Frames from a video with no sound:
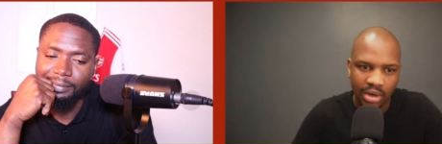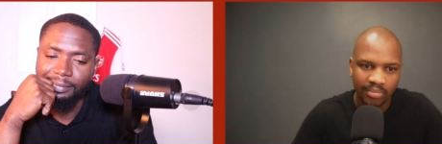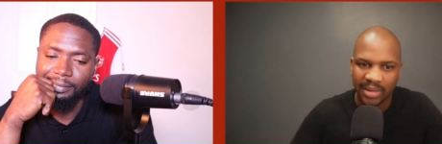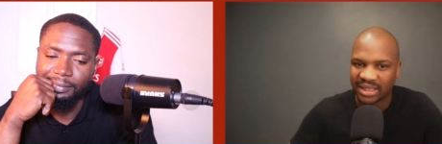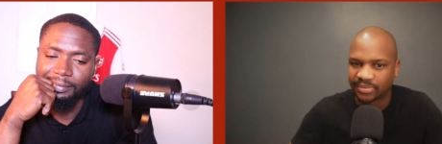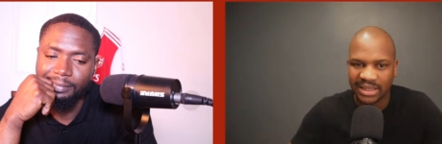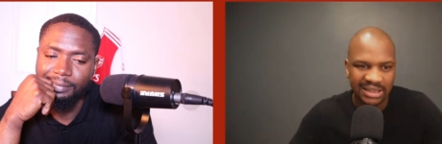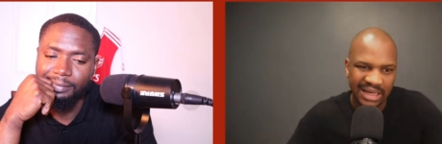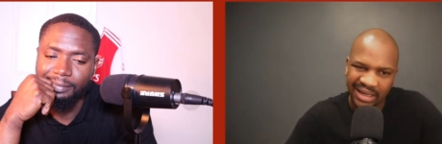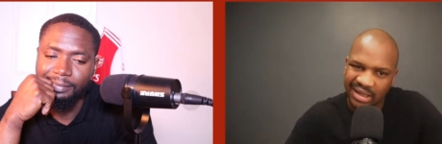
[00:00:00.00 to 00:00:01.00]
Speaker 1: But I'm expecting
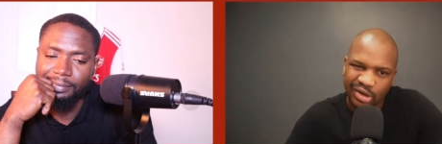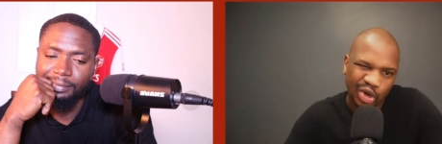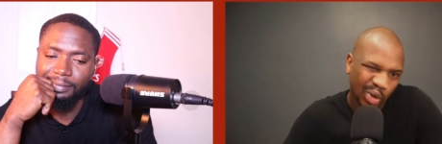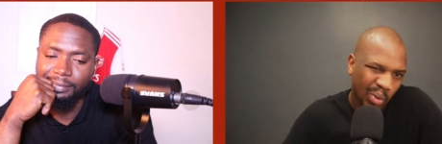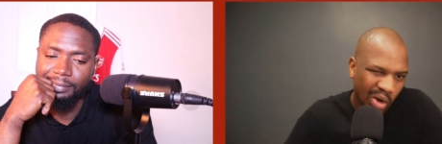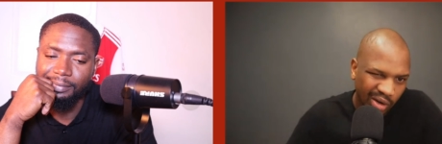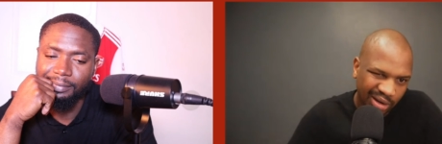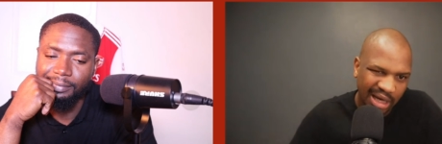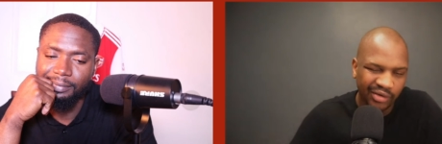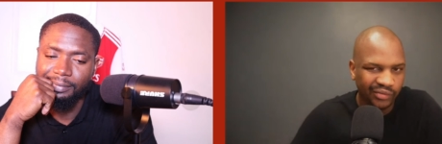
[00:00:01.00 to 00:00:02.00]
like a 2 1
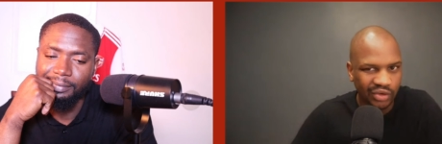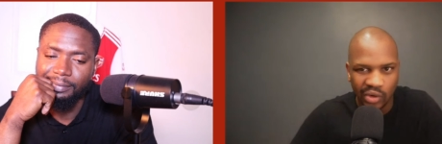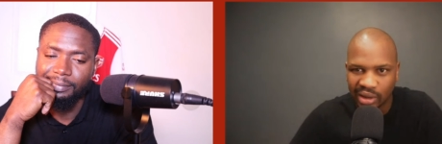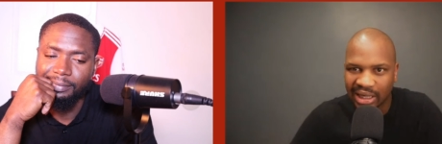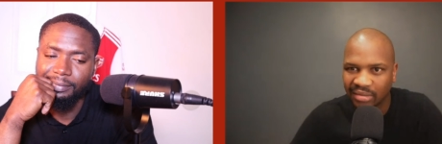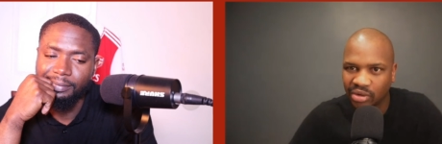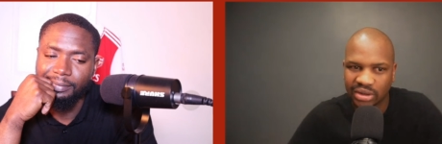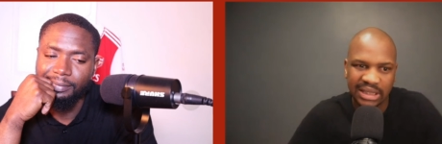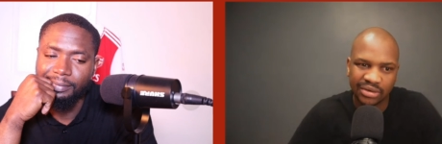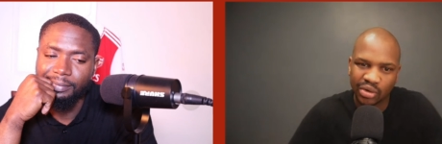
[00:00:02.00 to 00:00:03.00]
kind of score line because I
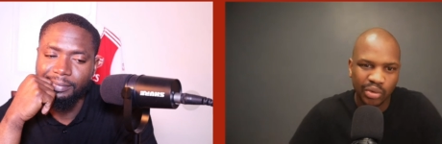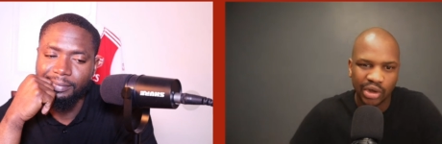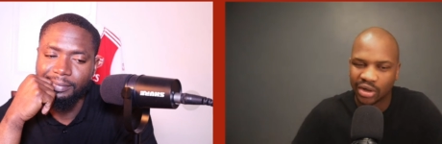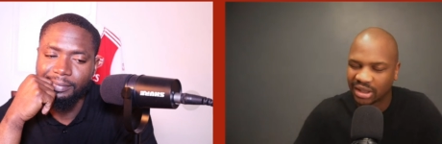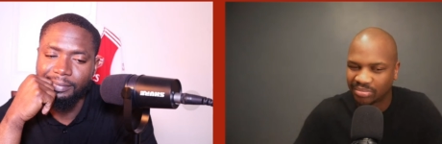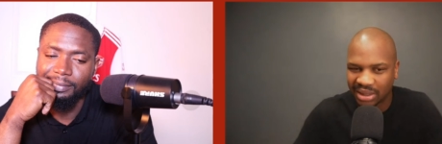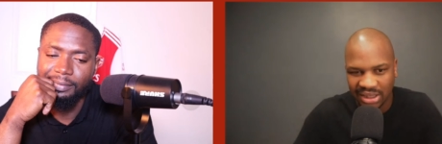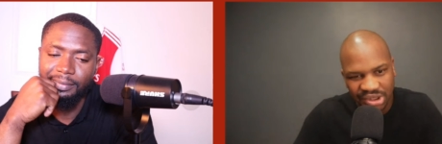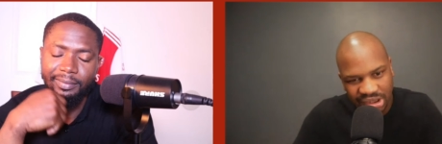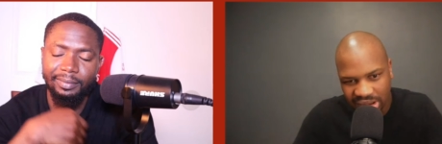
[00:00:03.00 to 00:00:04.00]
know we don't keep clean
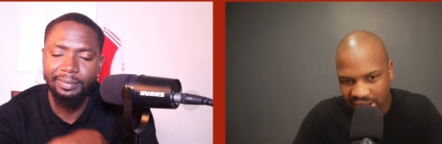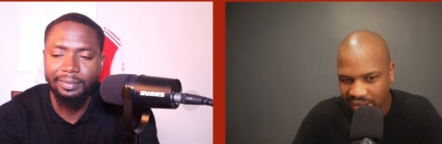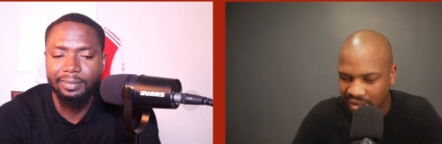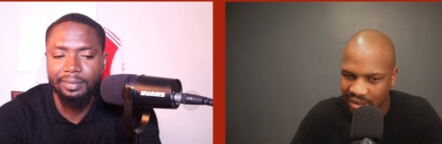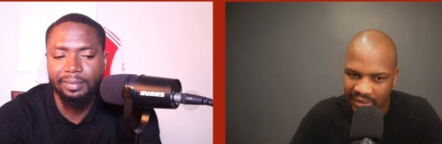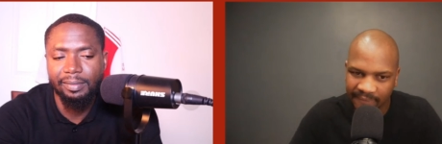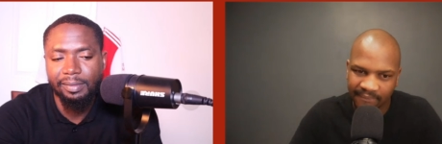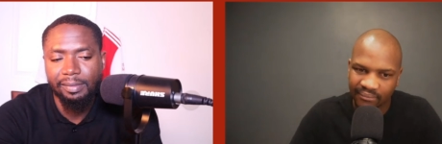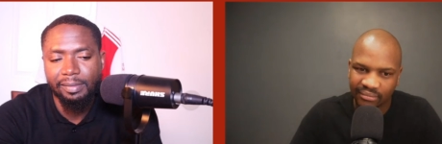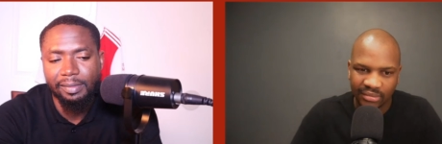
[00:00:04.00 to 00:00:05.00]
sheets.
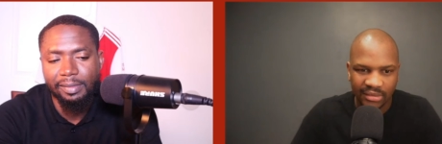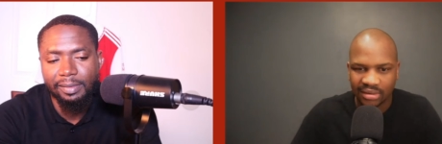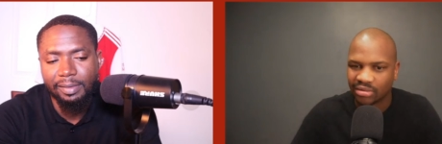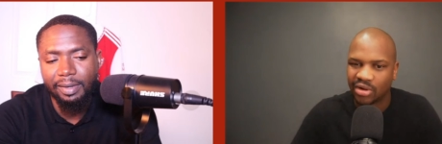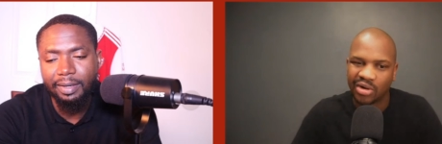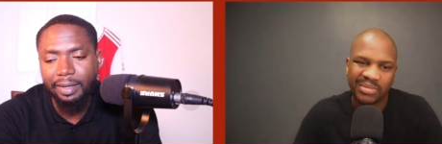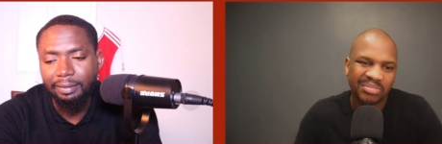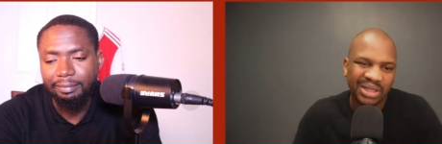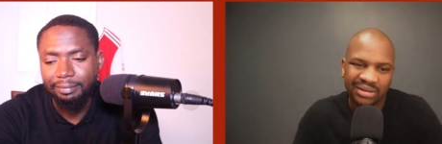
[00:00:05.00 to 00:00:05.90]
Okay. Or maybe